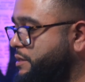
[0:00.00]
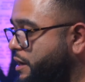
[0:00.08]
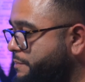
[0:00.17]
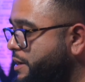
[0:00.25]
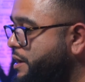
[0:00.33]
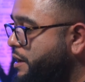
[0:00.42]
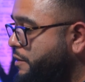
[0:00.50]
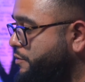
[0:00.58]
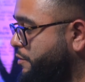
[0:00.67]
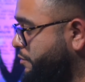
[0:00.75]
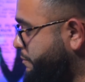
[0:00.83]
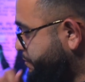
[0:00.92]
and up.
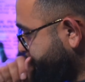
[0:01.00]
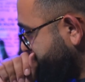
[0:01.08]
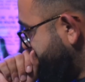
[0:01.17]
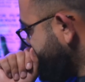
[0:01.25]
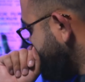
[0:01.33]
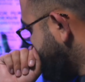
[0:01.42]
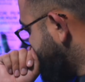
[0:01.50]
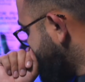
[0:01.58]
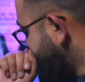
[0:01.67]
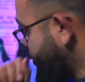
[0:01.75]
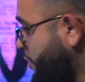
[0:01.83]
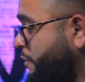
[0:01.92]

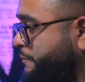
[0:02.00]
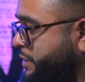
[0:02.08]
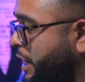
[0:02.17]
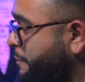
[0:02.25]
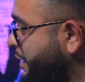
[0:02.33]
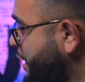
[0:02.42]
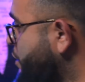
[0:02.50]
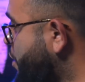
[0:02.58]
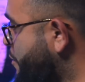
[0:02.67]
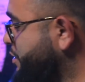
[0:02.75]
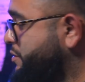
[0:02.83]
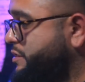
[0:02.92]
They'll tell me like, oh,
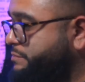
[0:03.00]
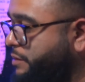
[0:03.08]
I went to this